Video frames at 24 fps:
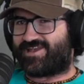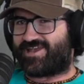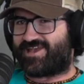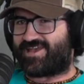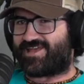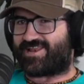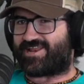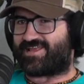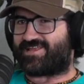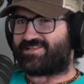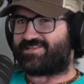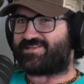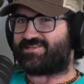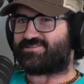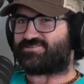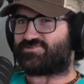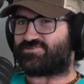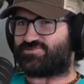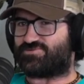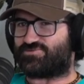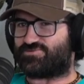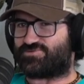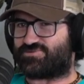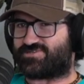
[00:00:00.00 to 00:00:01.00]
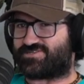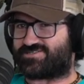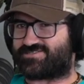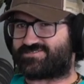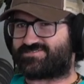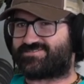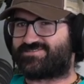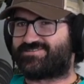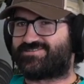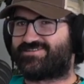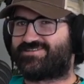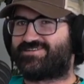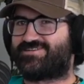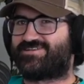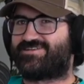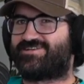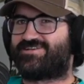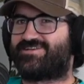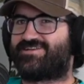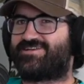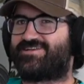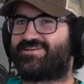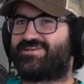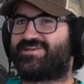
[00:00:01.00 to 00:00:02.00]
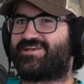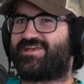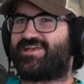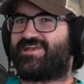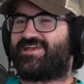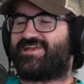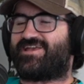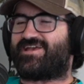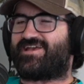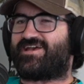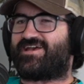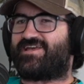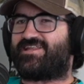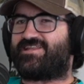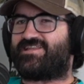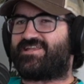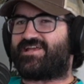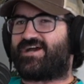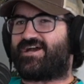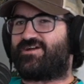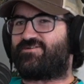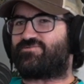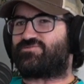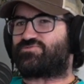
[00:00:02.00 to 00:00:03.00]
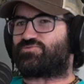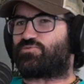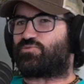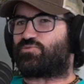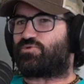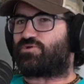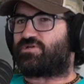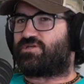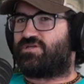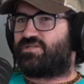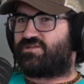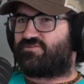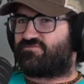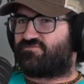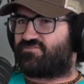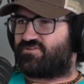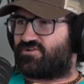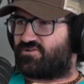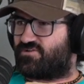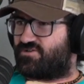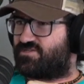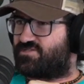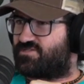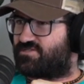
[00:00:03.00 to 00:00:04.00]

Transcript: And I needed to do this. And I was working a very